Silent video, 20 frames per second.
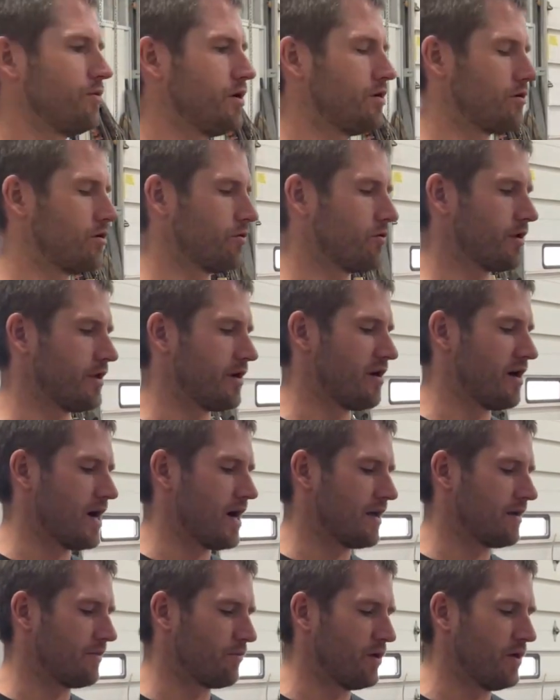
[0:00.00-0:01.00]
don't know where they're
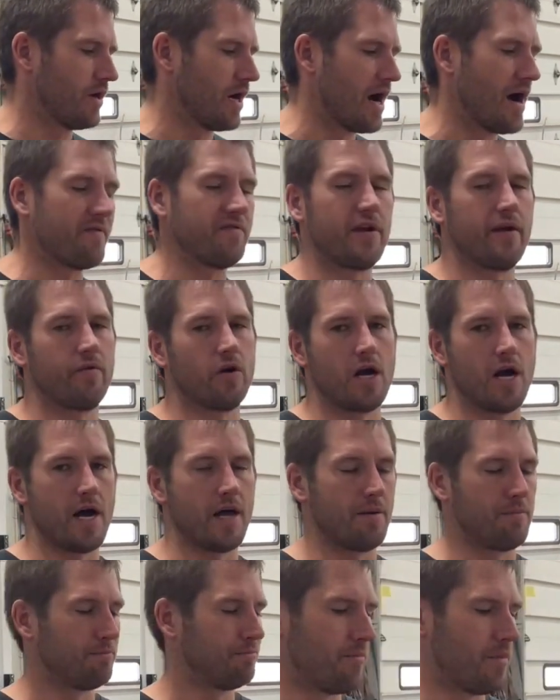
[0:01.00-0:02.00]
at. I've never
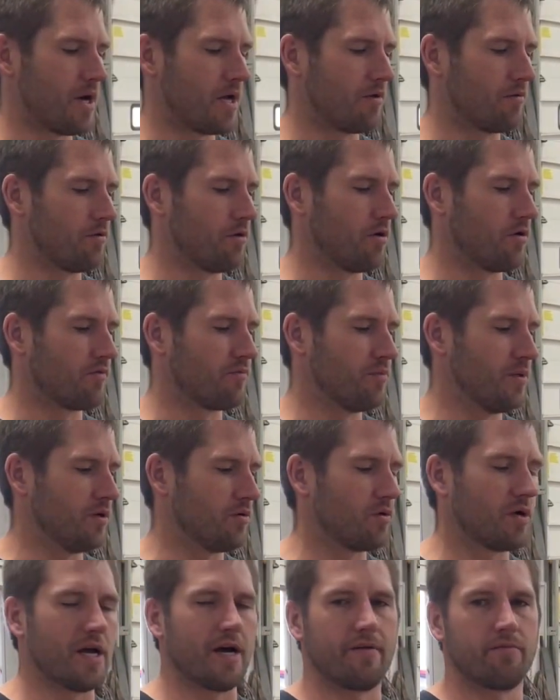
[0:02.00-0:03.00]
had them. I don't know if
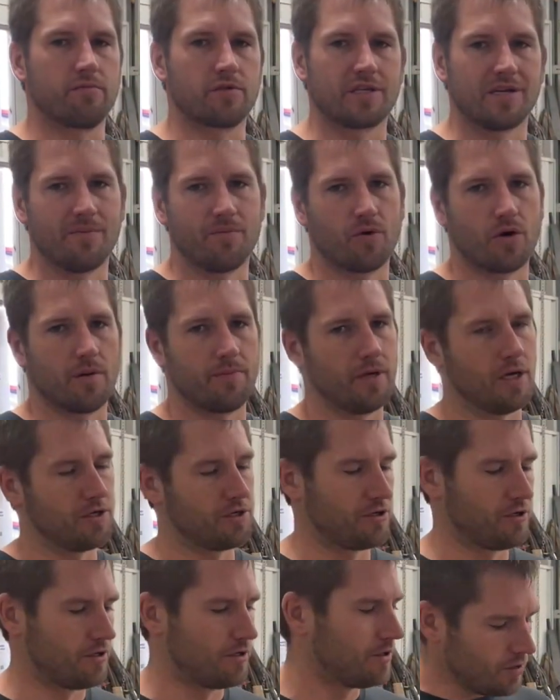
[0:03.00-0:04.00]
Bill would have them somewhere, I'm not
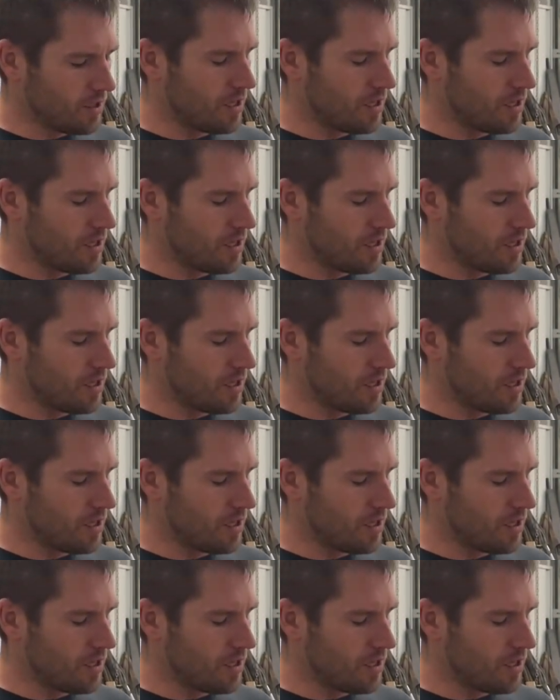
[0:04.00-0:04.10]
sure.